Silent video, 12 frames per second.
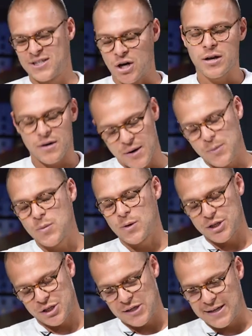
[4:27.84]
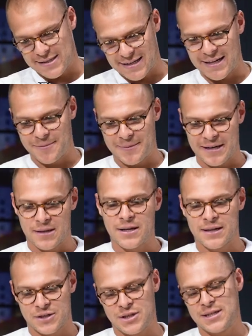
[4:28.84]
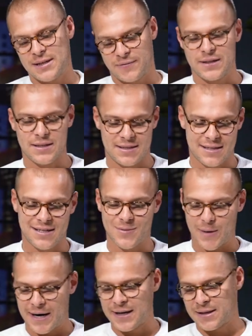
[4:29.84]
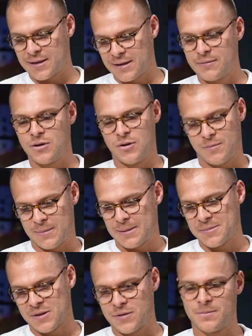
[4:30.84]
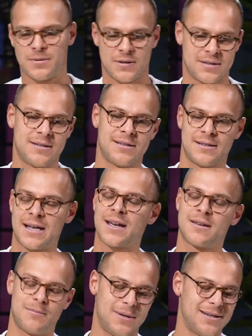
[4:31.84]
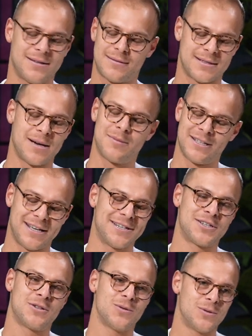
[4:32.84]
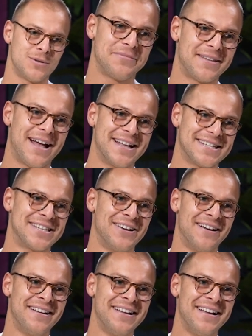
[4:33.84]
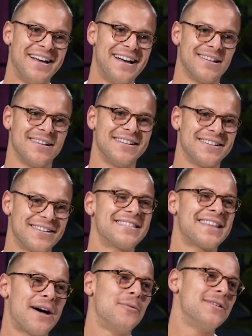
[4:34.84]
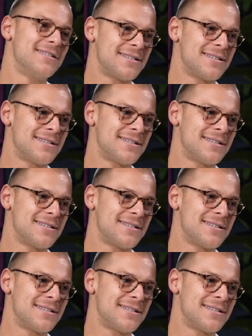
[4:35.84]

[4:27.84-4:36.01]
Don't agree with what she said about, like, she definitely insinuated that her mum's a good person. That can be a double-edged sword. That's like, that